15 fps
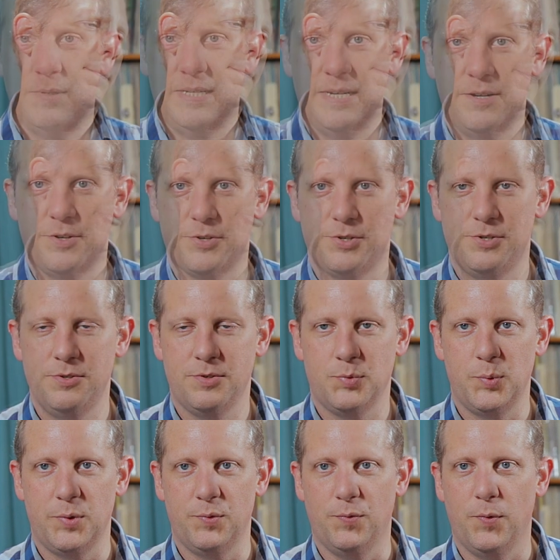Dieter
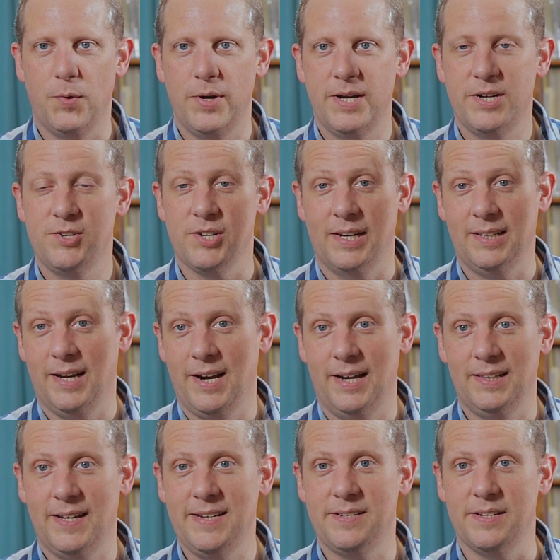Schutz with Voyage. I
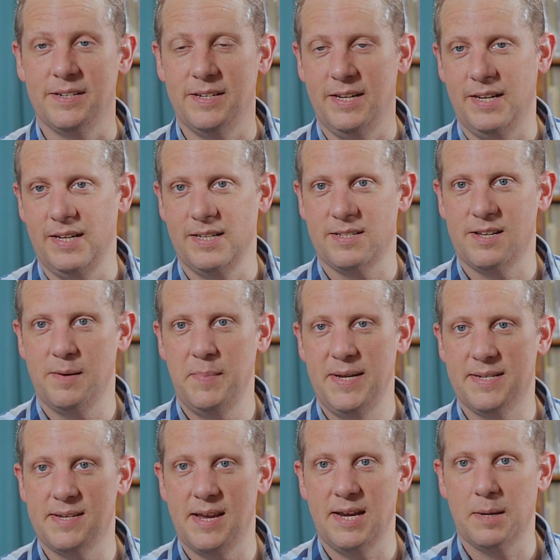liked it, and it's going to
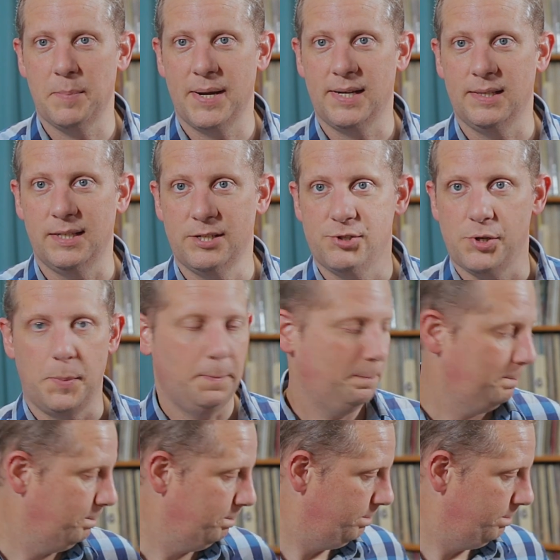be staying in my collection.